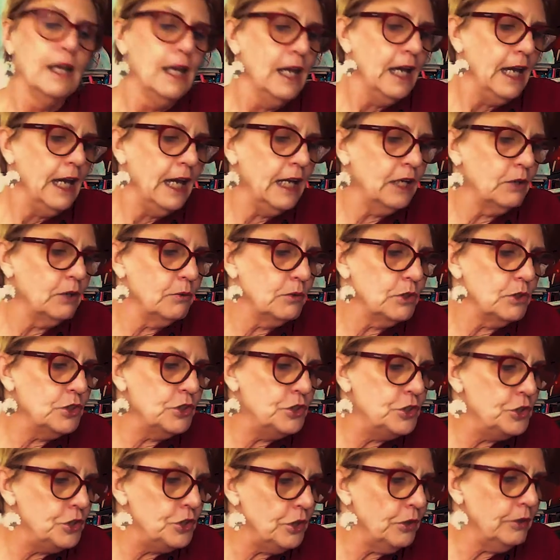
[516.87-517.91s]
And it was
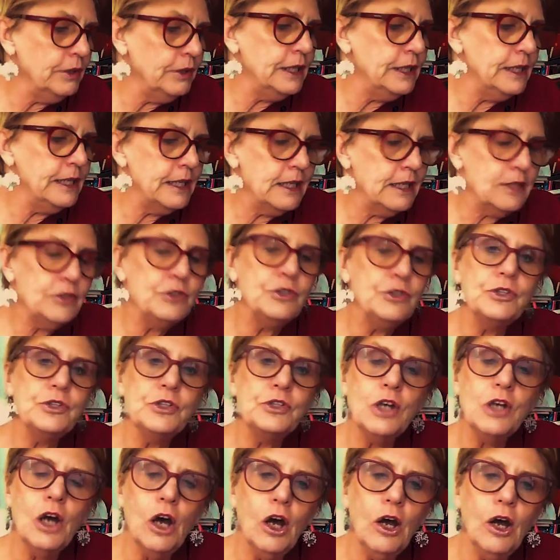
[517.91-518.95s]
during this
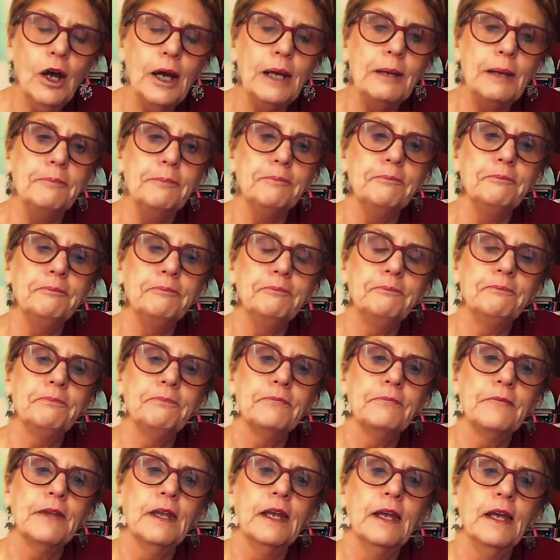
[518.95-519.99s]
time
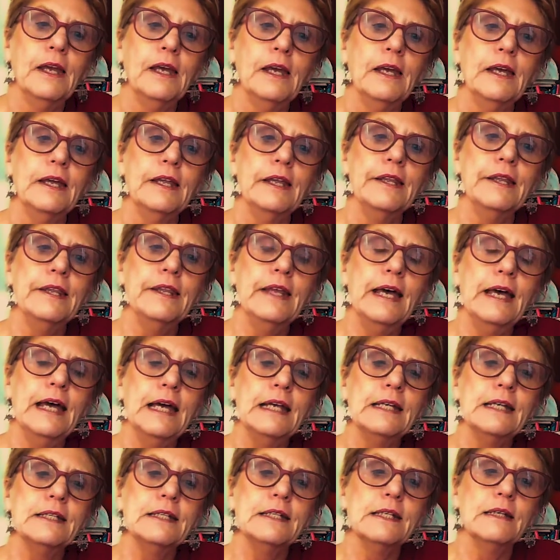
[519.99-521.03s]

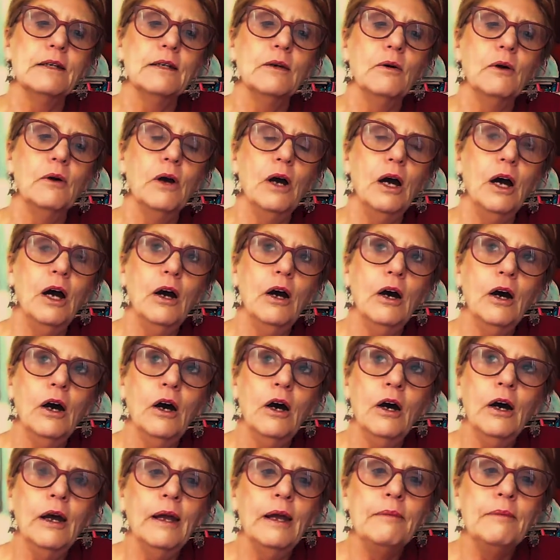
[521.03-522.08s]
that
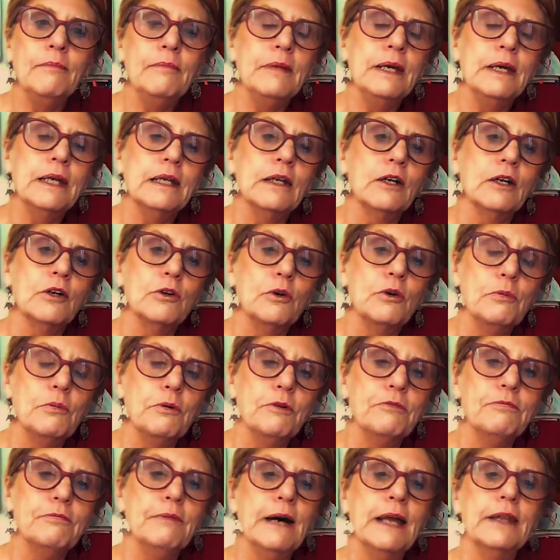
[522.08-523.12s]
I met a group
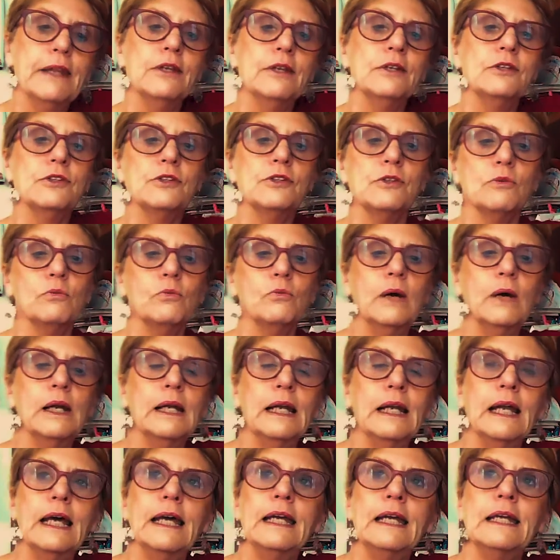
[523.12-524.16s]
of mothers, and one
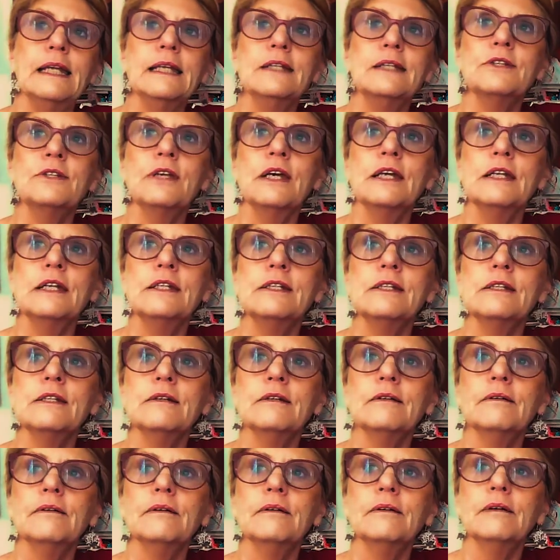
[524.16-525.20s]
lady said,
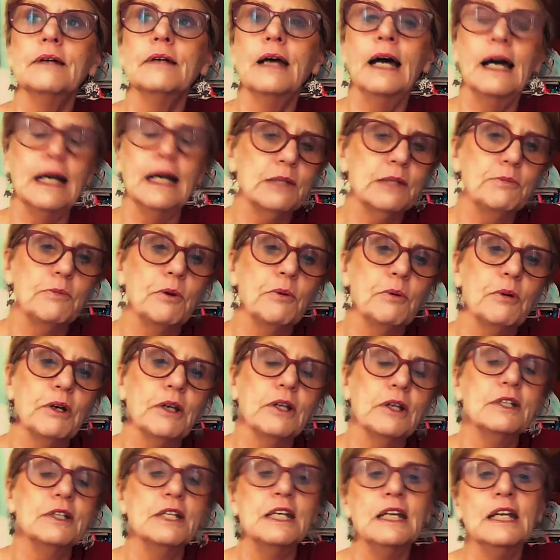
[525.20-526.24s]
ask me what
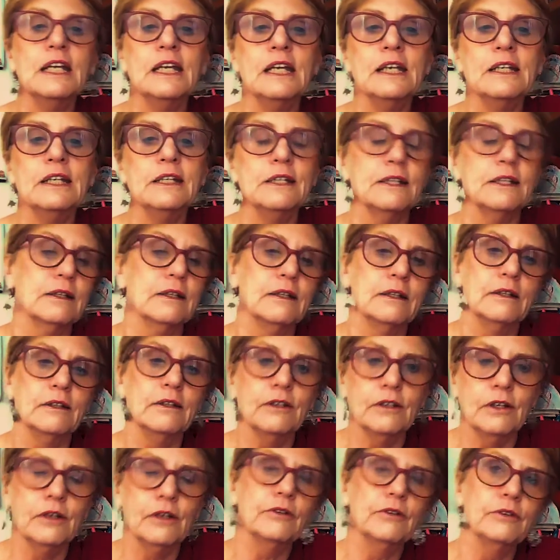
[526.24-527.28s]
I did, and you
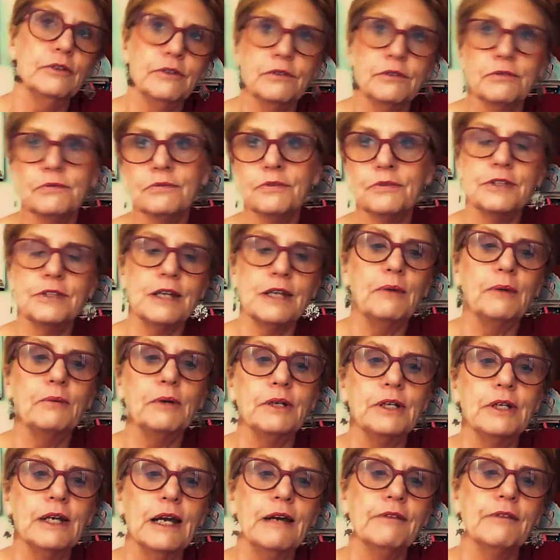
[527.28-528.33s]
know, you say what
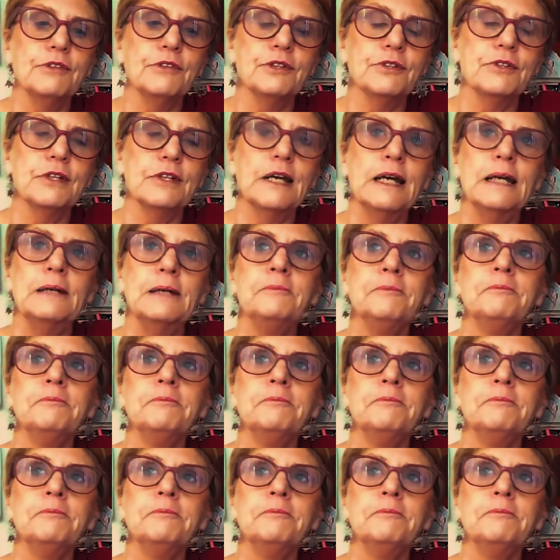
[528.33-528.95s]
you have to say.